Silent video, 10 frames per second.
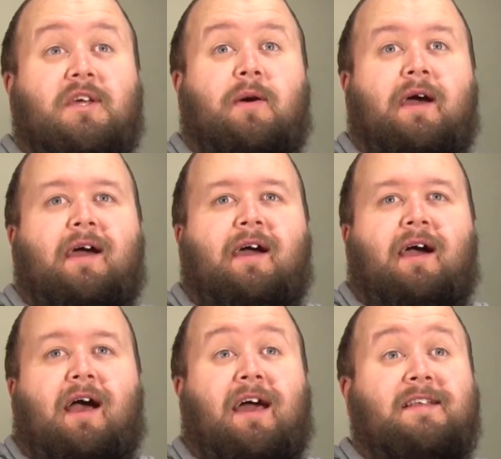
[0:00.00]
do it,
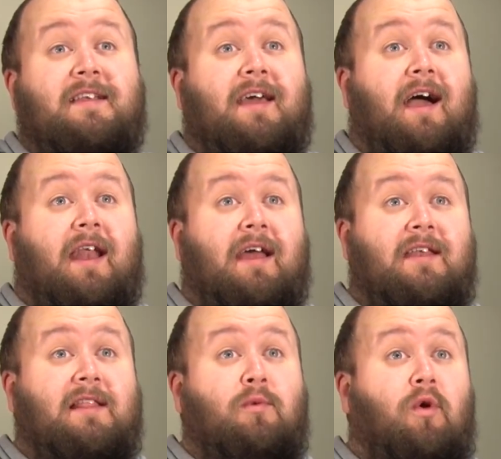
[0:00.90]
and I did it, and I
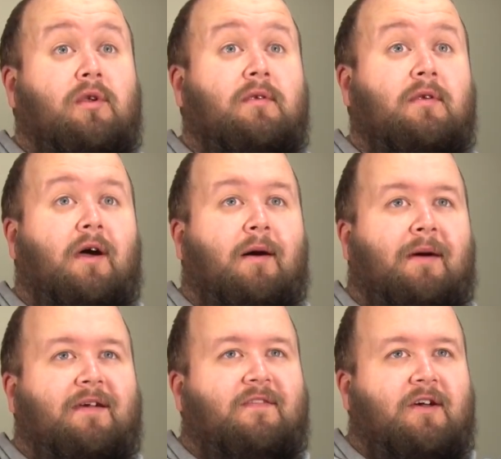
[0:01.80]
nearly won on
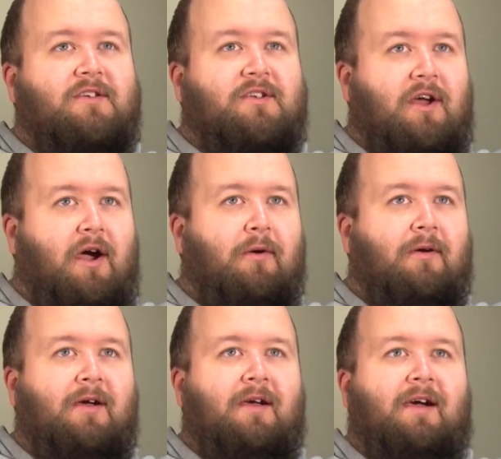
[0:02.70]
my first go,
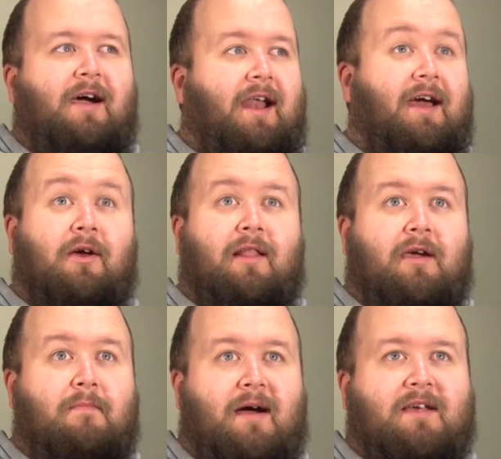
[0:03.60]
and I got
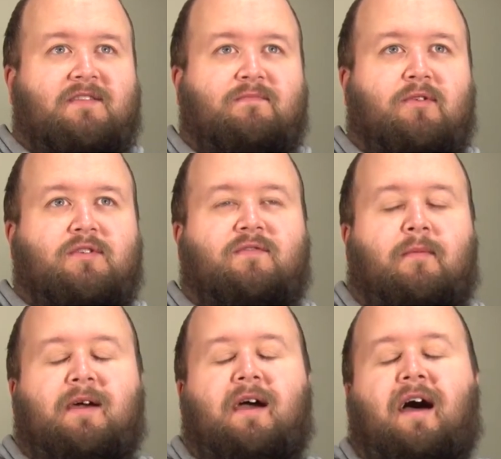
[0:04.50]
like a massive buzz from it.